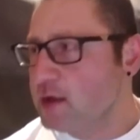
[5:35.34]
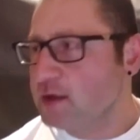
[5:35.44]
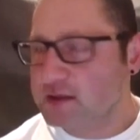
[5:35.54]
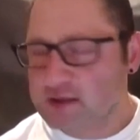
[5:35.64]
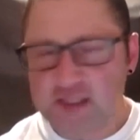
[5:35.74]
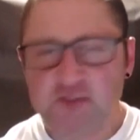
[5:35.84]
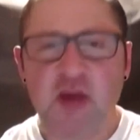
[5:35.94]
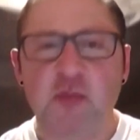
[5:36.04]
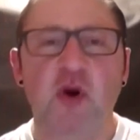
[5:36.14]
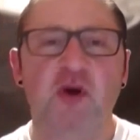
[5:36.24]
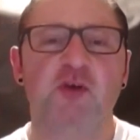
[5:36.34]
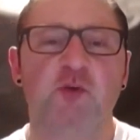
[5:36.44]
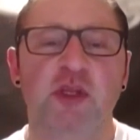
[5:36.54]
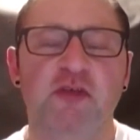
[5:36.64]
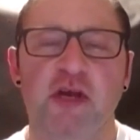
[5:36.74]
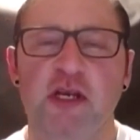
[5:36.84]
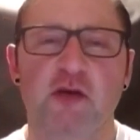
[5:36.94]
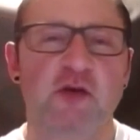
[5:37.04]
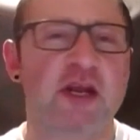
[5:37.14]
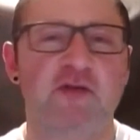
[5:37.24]
Just my personal belief. I,
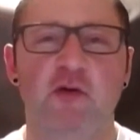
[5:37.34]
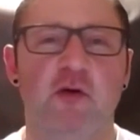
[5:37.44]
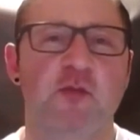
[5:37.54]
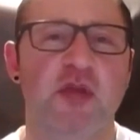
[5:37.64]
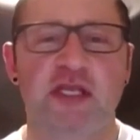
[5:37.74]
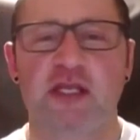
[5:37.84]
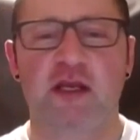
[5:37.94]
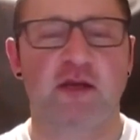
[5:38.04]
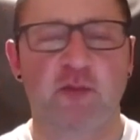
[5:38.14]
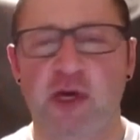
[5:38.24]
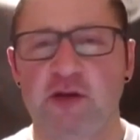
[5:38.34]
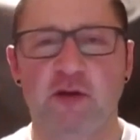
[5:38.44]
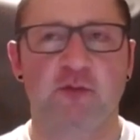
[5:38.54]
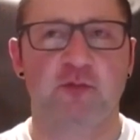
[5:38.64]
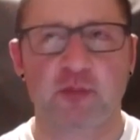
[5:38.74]
you can have your own opinion, and other